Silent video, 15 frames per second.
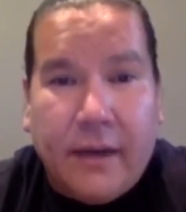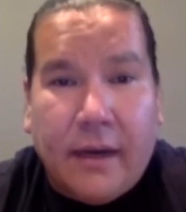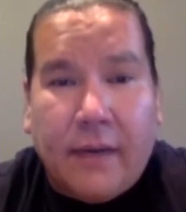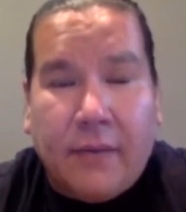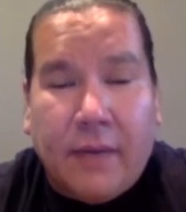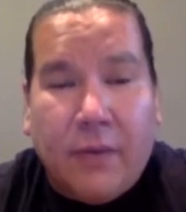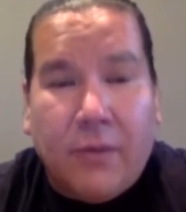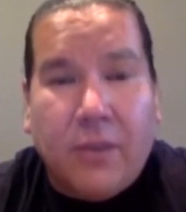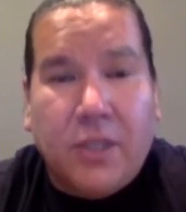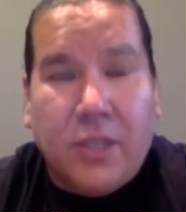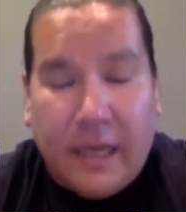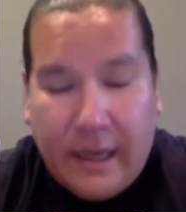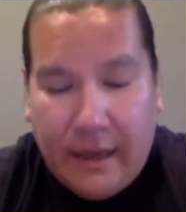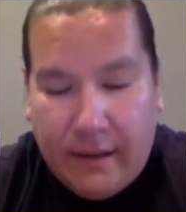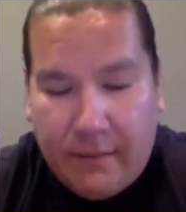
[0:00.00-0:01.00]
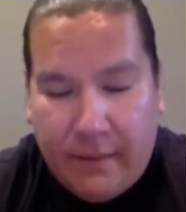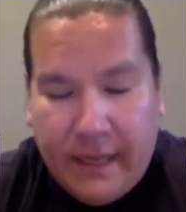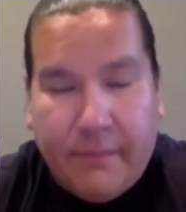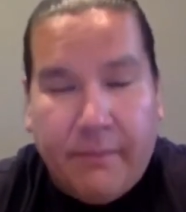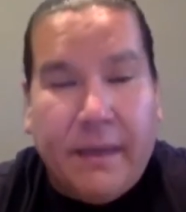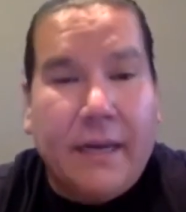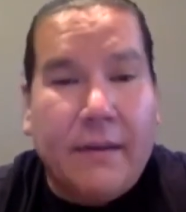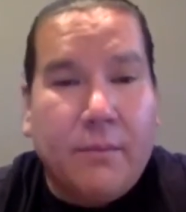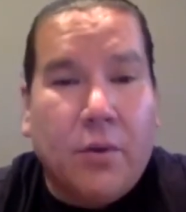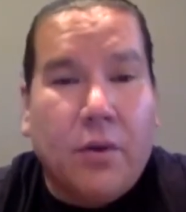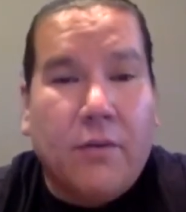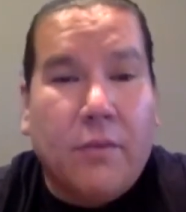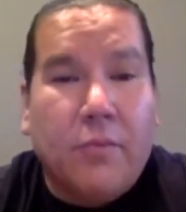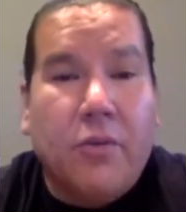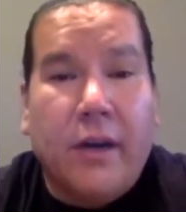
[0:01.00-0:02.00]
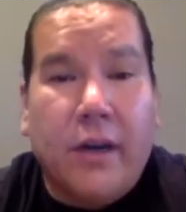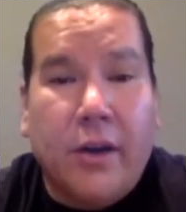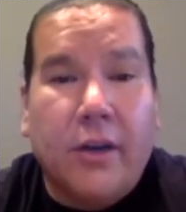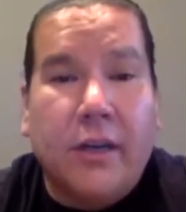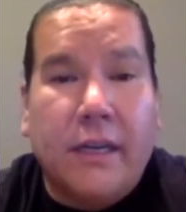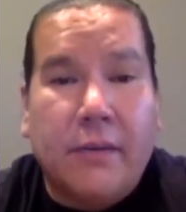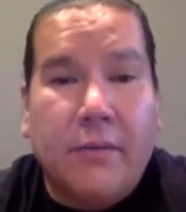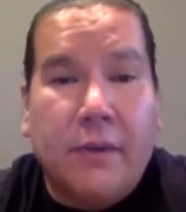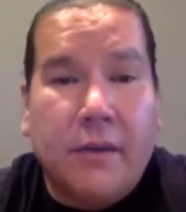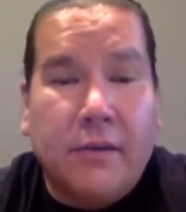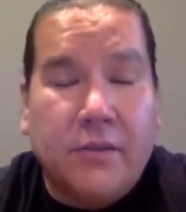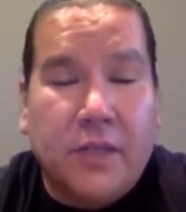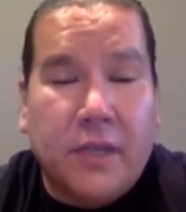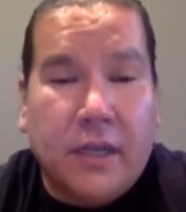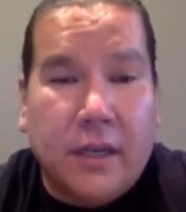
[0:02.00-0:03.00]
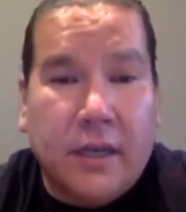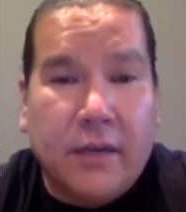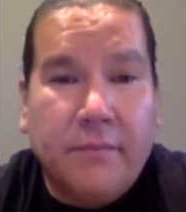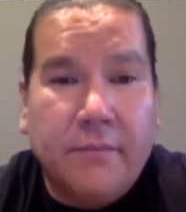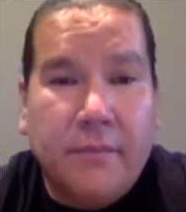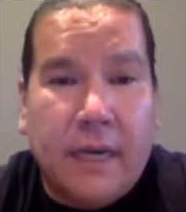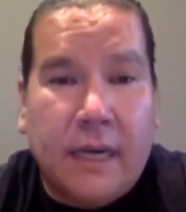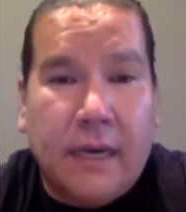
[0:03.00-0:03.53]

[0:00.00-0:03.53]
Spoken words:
I wish I made it more of a priority when I was younger,